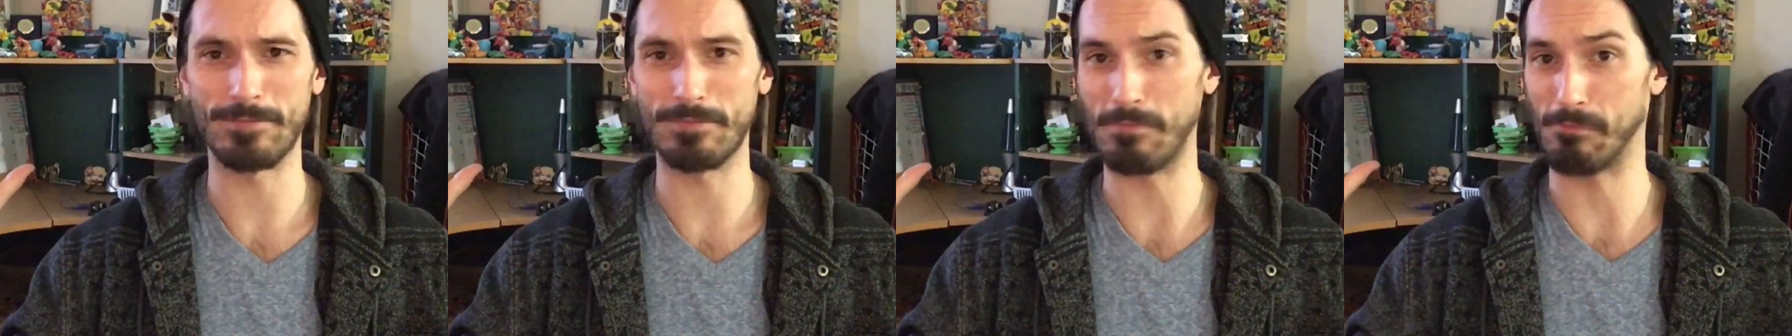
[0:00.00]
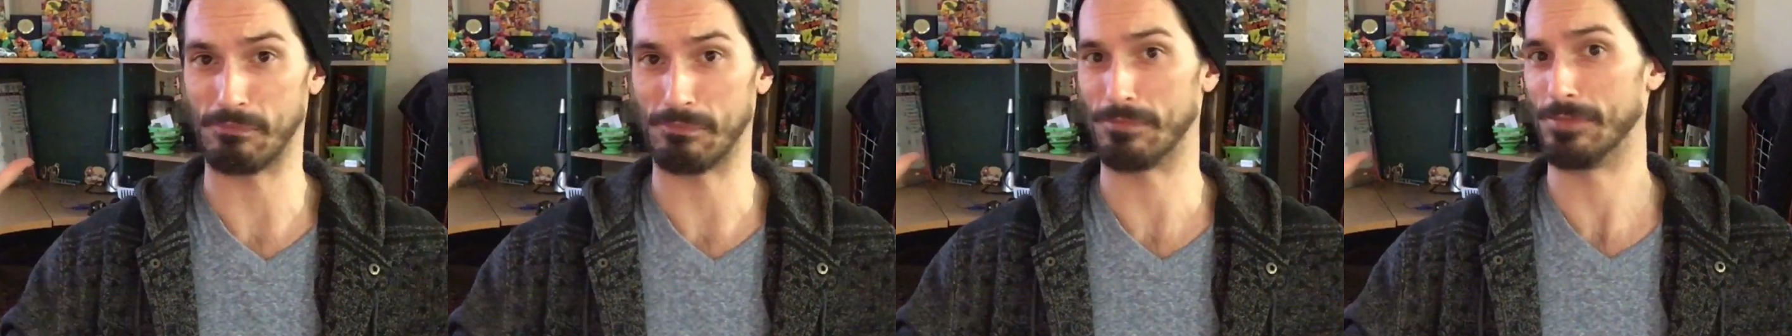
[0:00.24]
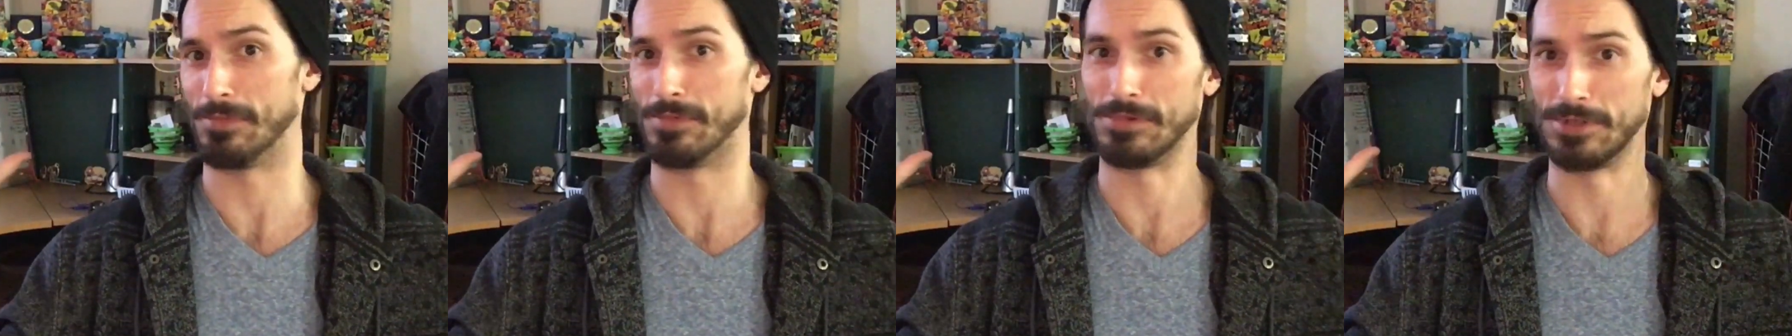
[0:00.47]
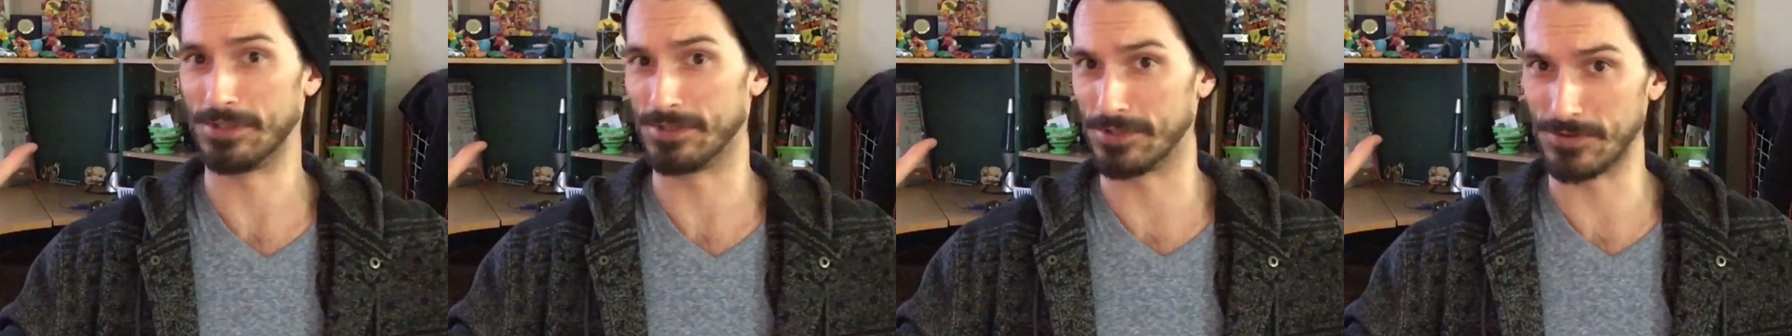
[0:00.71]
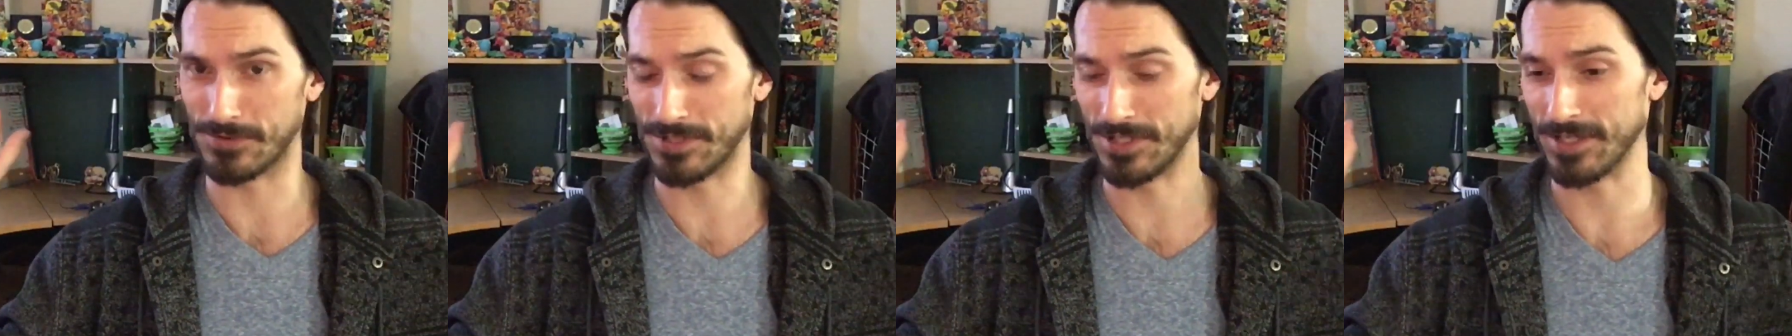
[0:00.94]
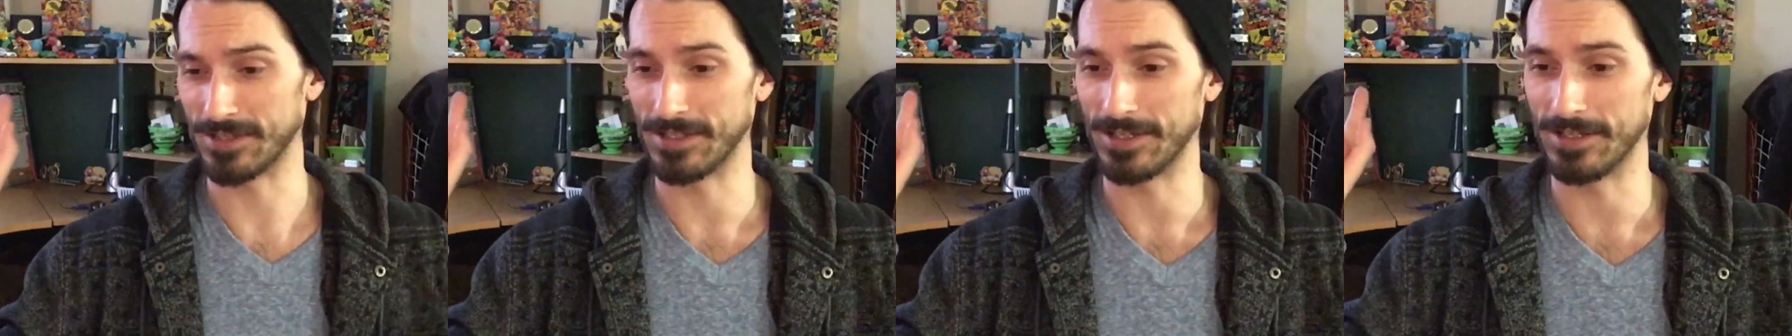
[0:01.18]
I'm gonna have to go
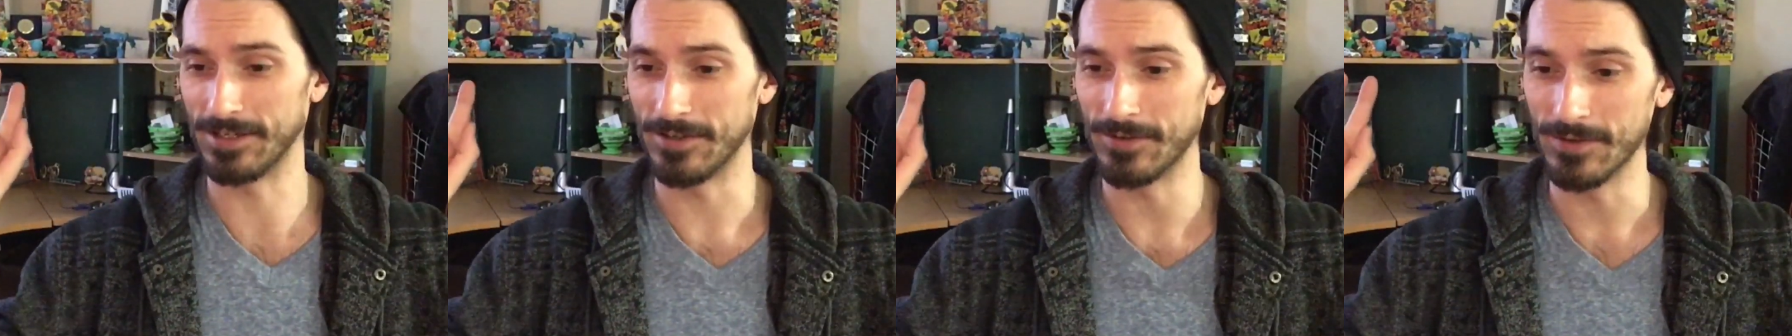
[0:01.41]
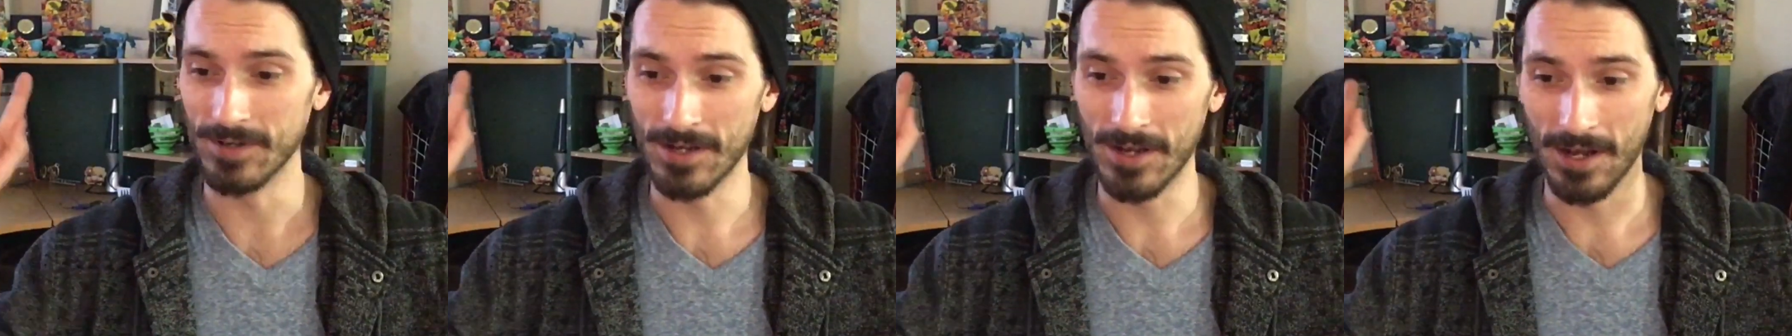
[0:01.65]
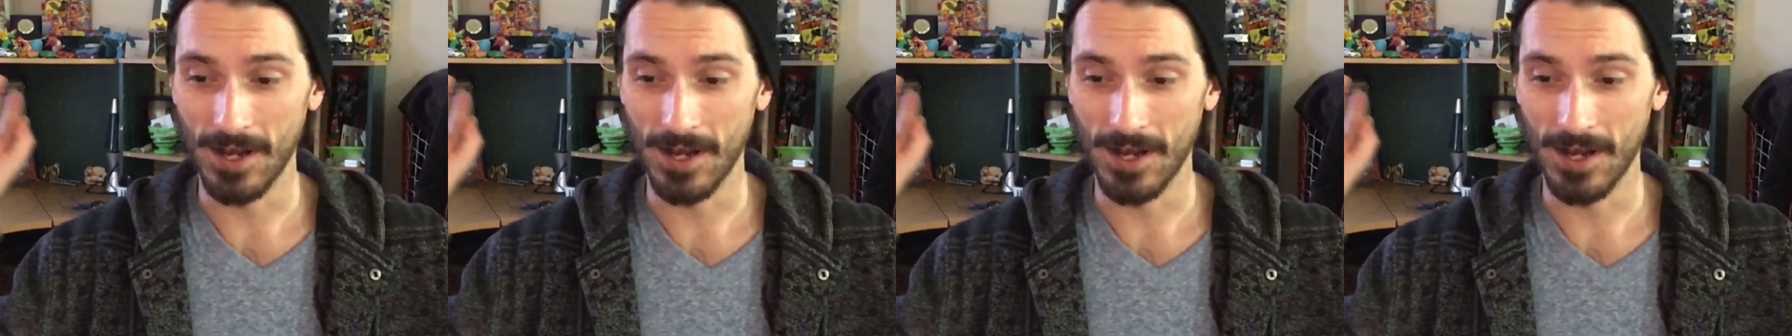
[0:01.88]
check that out.